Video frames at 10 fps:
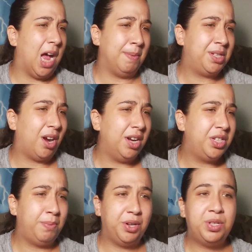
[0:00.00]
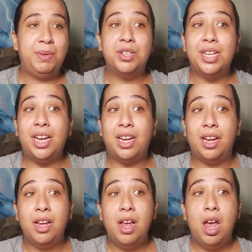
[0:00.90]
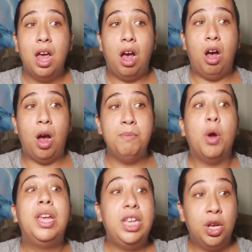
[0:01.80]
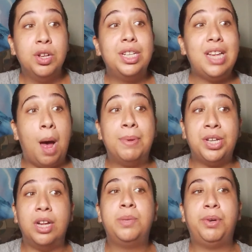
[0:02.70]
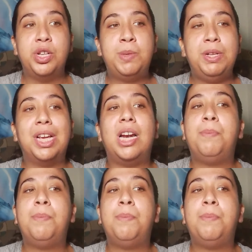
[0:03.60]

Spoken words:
Albaton to produce music. He uses Albaton to produce music,